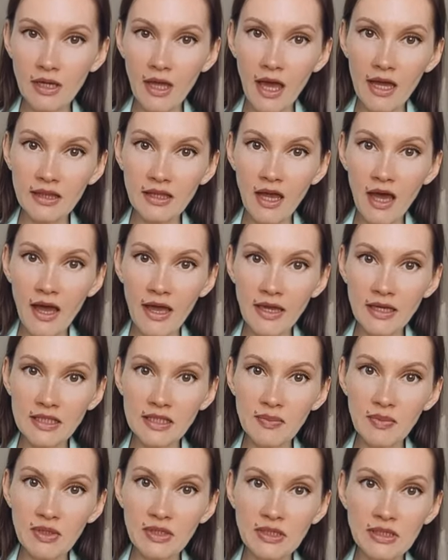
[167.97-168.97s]
had high
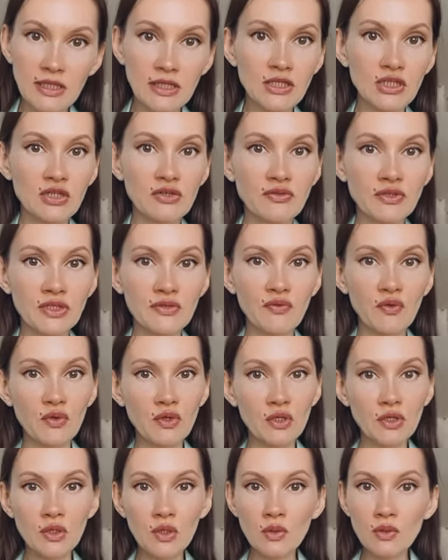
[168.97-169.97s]
expectations for
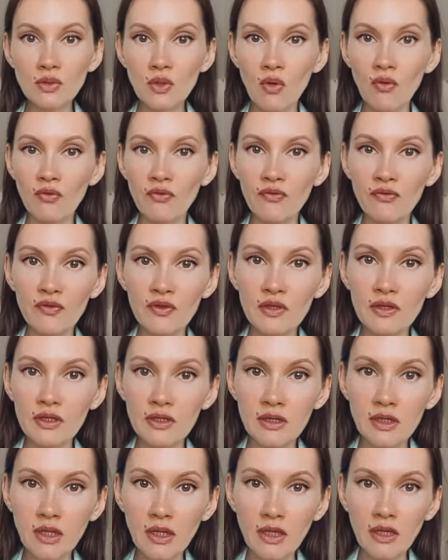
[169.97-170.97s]
the note of fig in
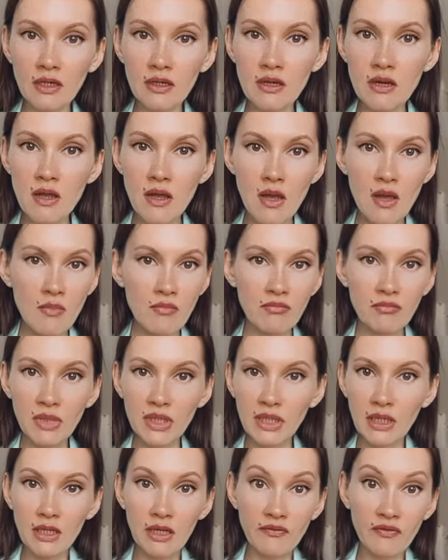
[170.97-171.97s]
here, but
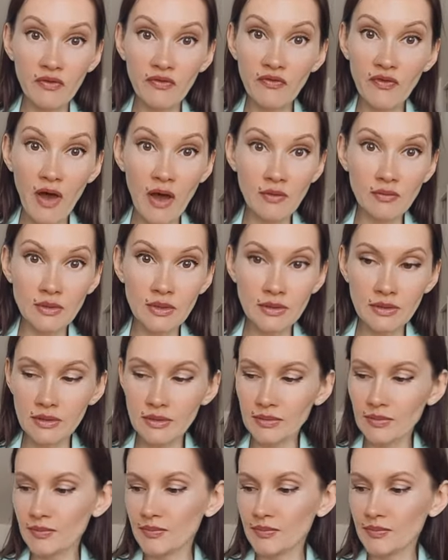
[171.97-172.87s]
I never found it.